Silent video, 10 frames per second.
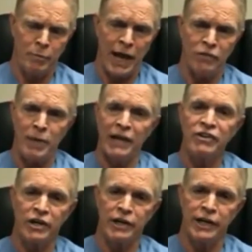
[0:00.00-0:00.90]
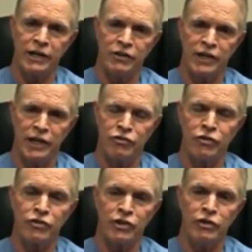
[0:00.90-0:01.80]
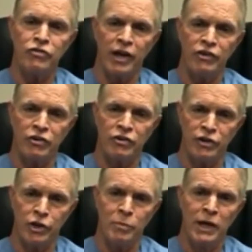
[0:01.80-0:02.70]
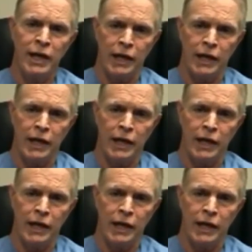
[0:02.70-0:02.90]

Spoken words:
pass bacteria into the entrance of the Eustachian tube